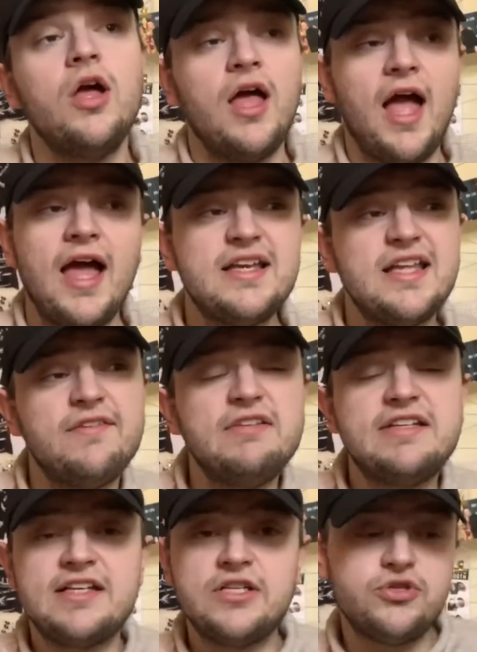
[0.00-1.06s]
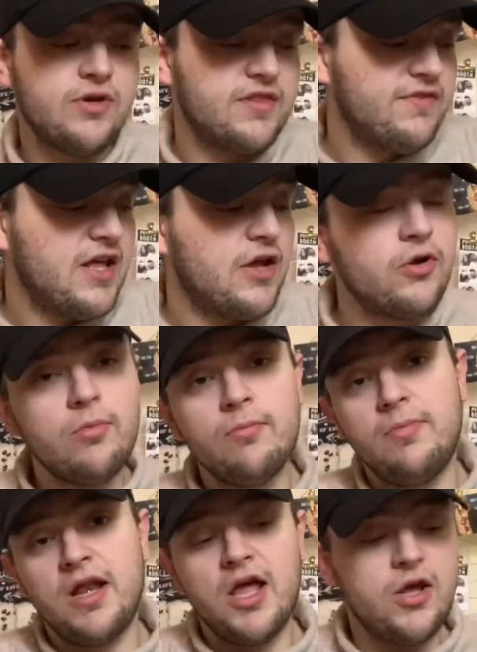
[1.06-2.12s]
And if you did enjoy the video, comment
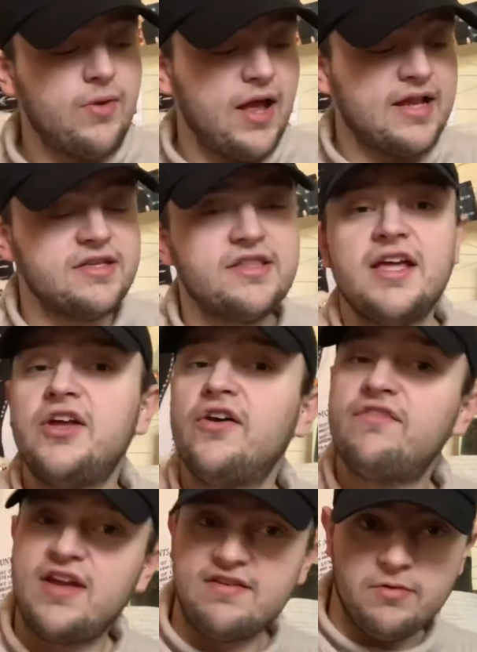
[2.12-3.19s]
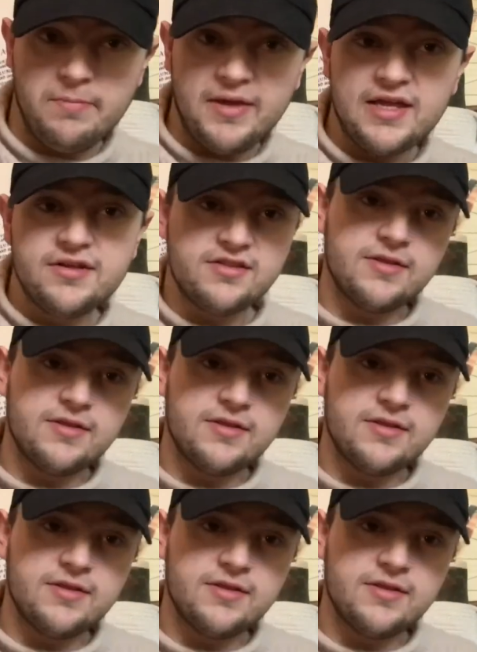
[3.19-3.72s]
below and say your favourite bits.